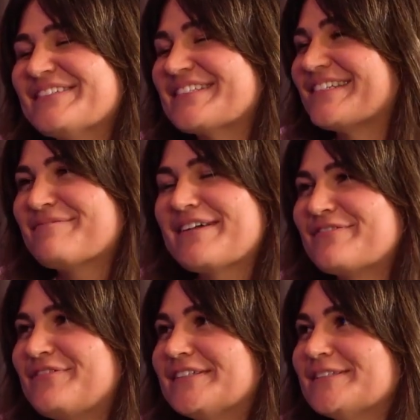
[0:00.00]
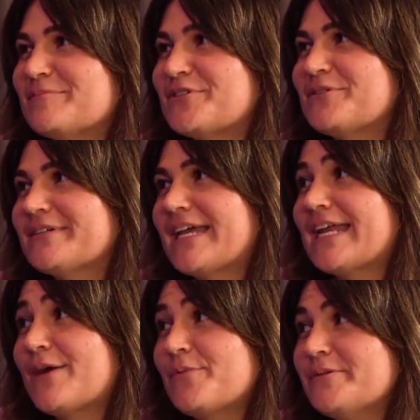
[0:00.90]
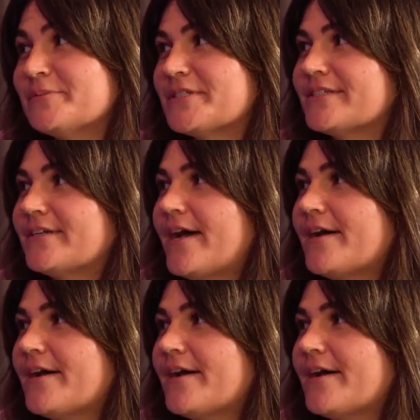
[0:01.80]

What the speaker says: I was going to make a fucked up joke, and I won't.